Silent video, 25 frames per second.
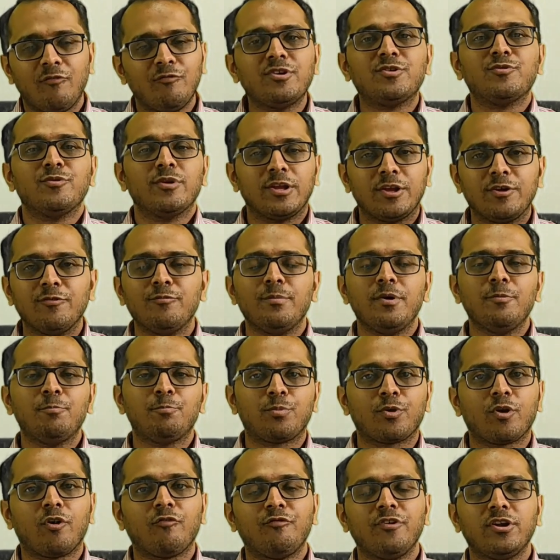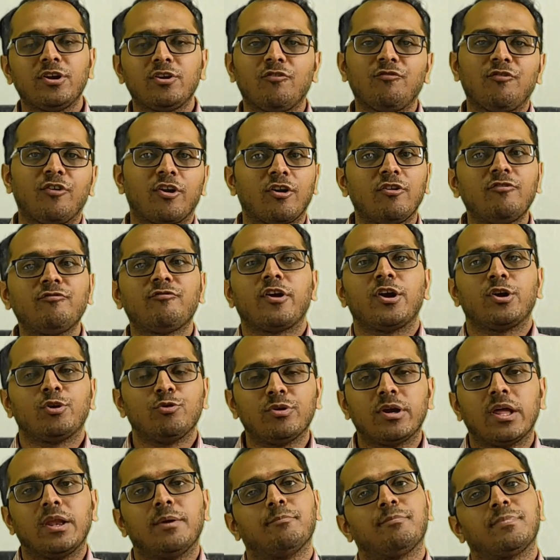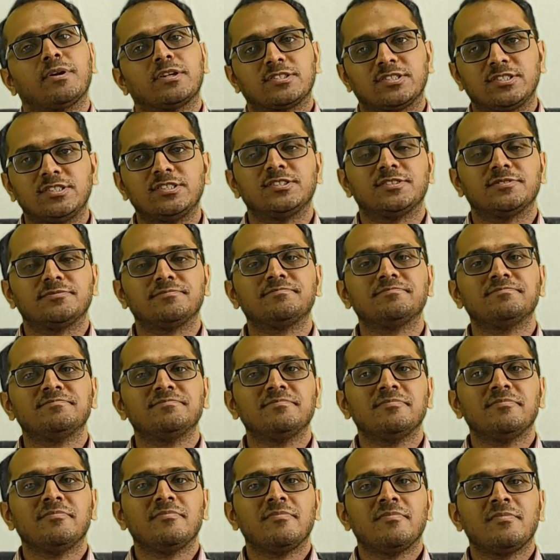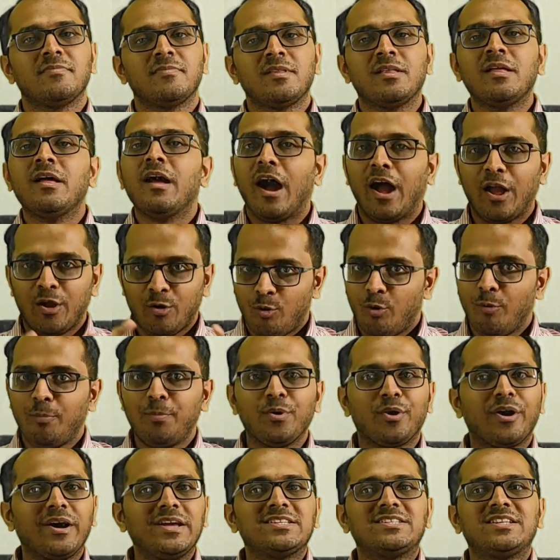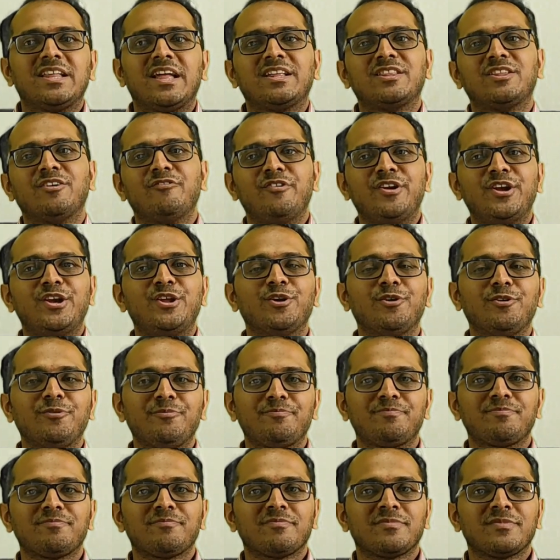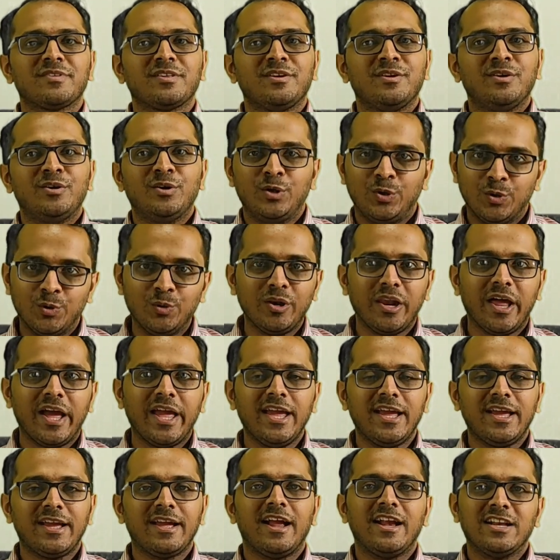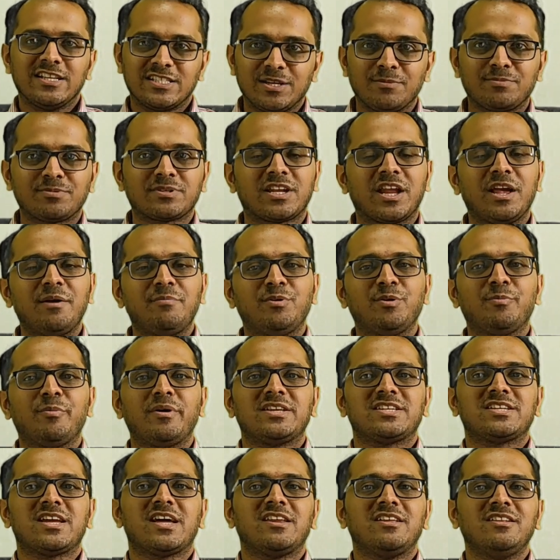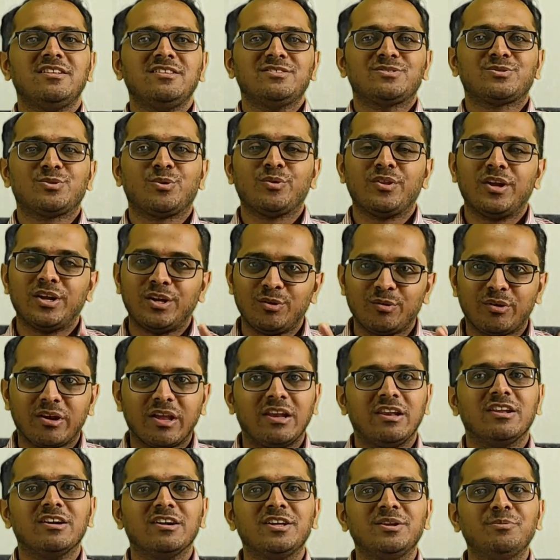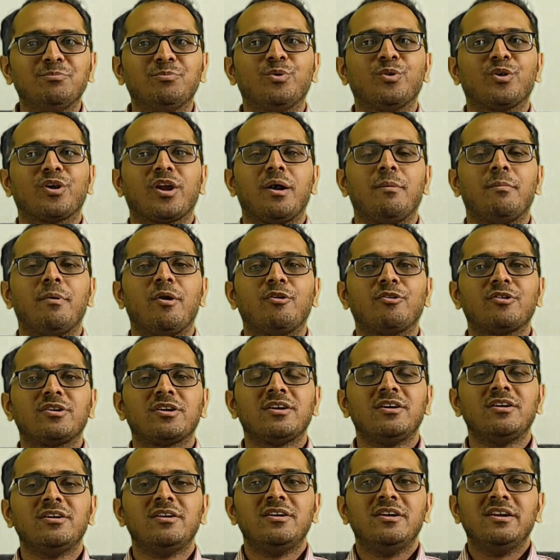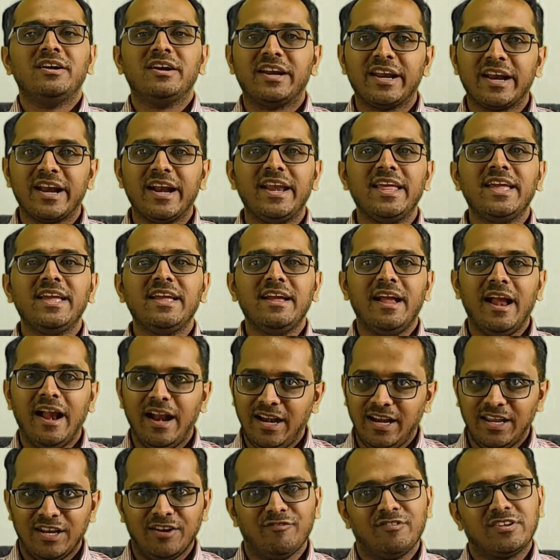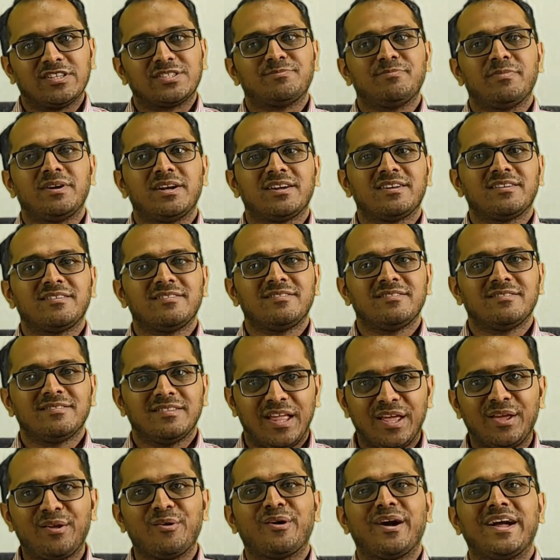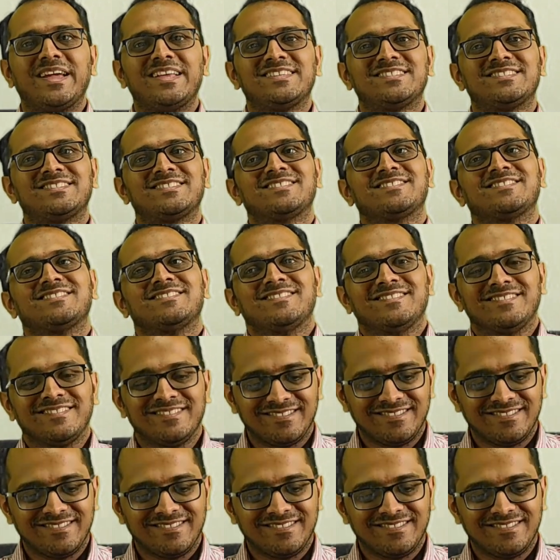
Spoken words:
which will give me profit of around 5 to 10%. I hope you guys like the video. Do like and subscribe to my channel so that you can learn more about trading and investing. Thank you guys.